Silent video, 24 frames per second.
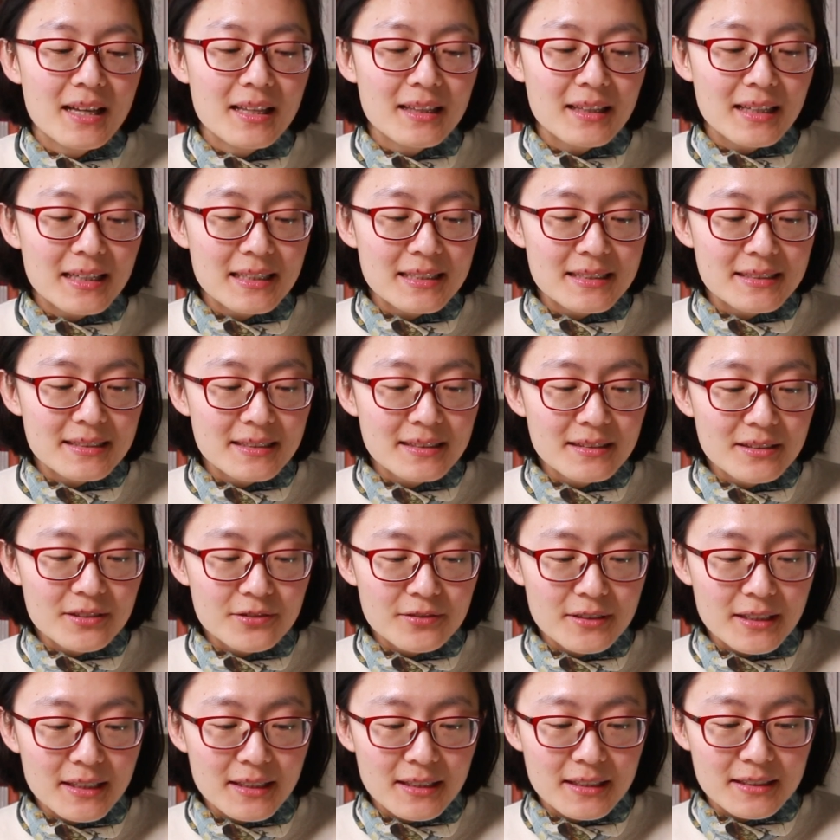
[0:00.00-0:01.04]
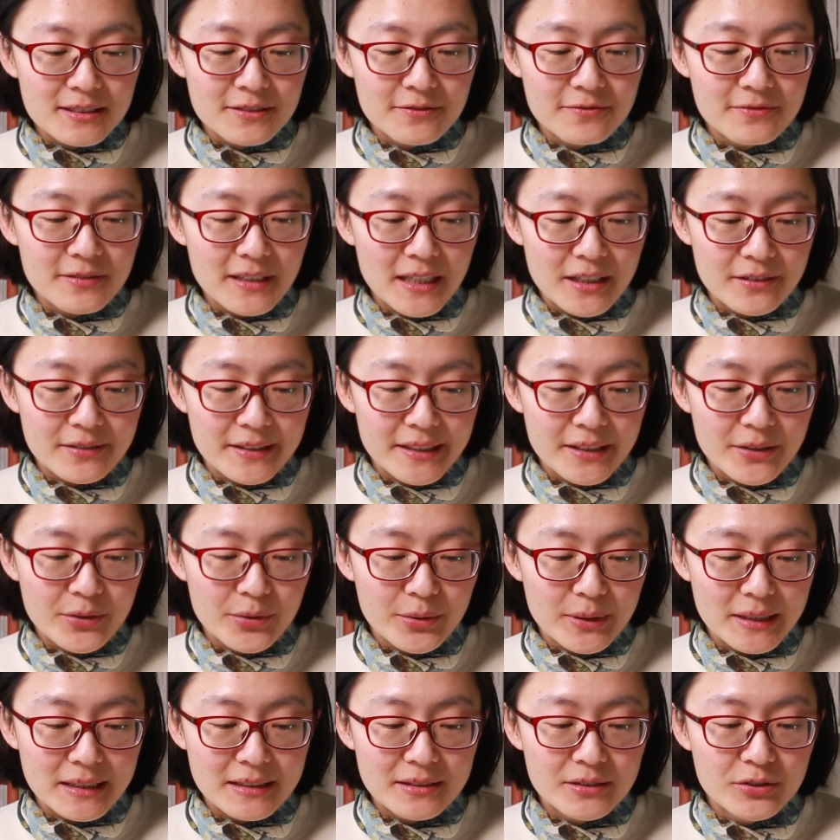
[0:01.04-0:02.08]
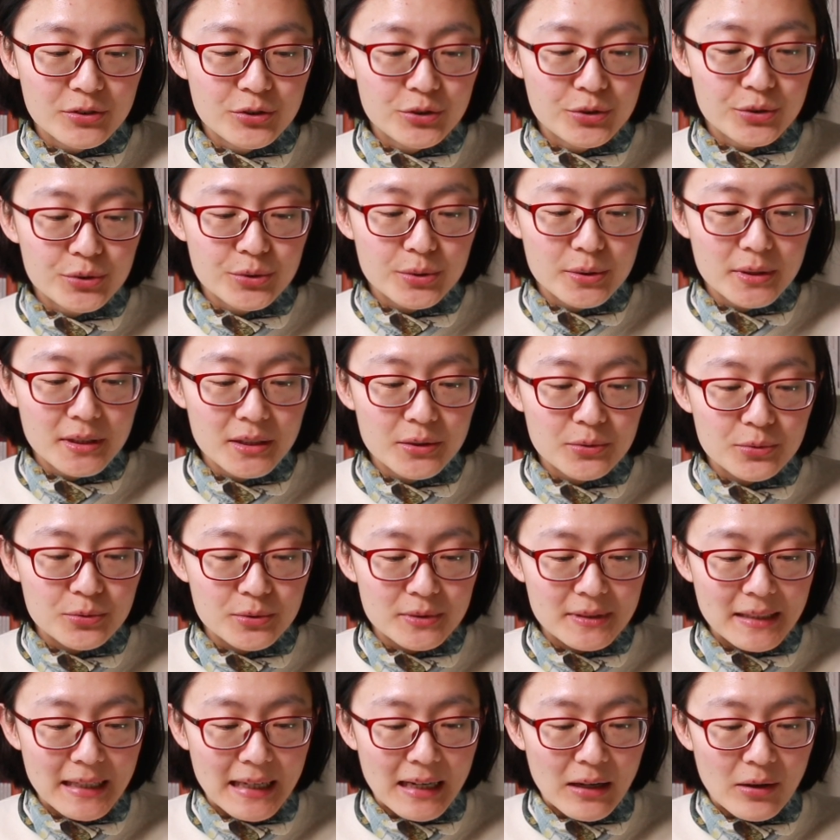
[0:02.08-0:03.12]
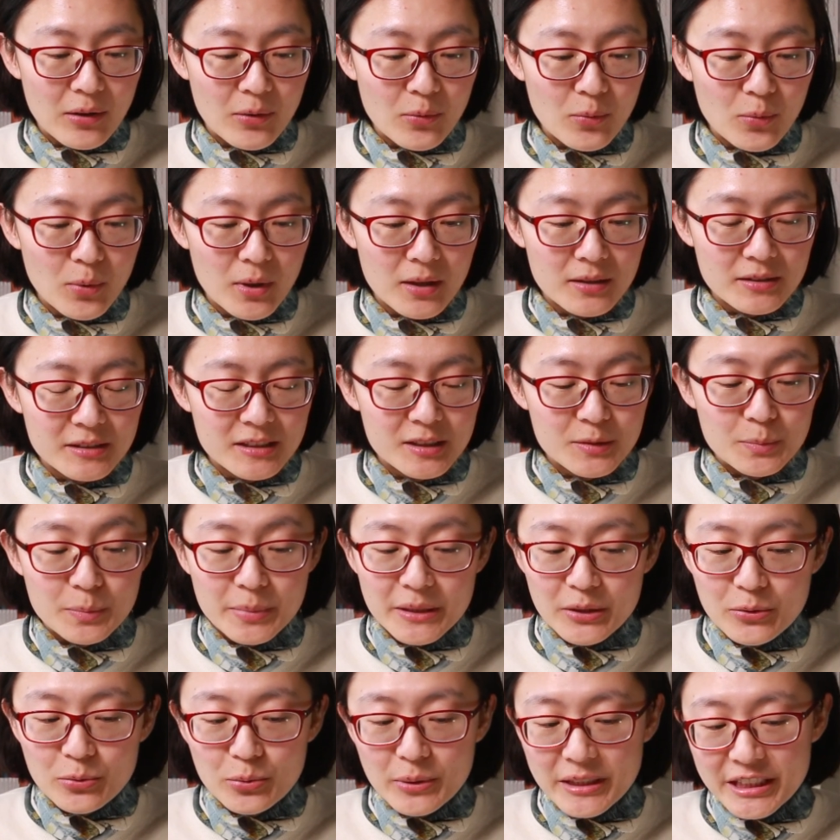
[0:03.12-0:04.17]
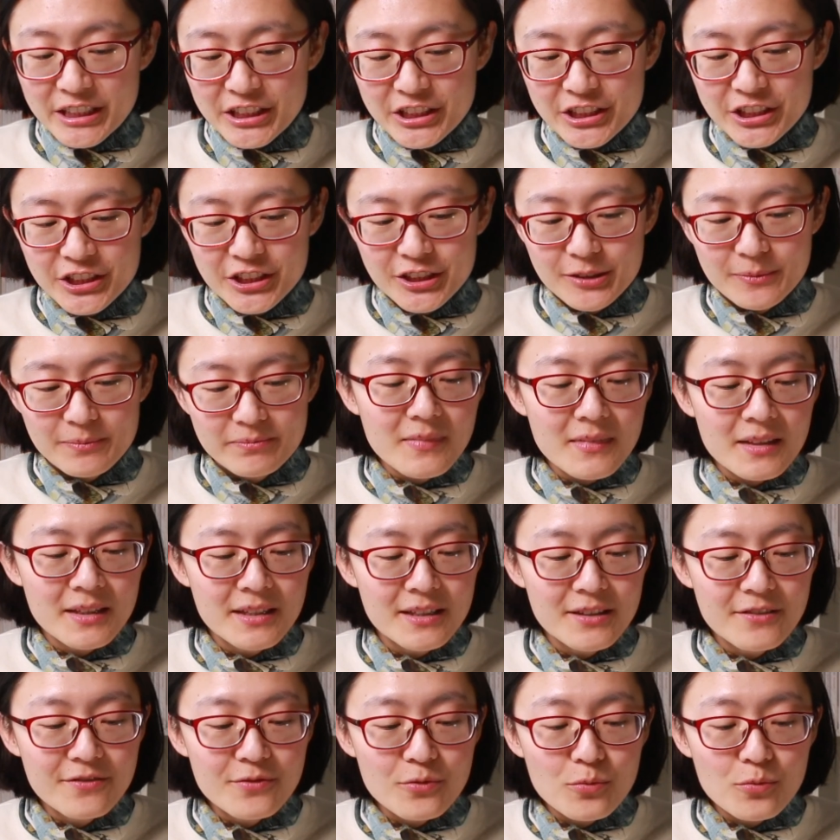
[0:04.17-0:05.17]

Like Cinderella's fairy queen, joy would our wants bewitch. If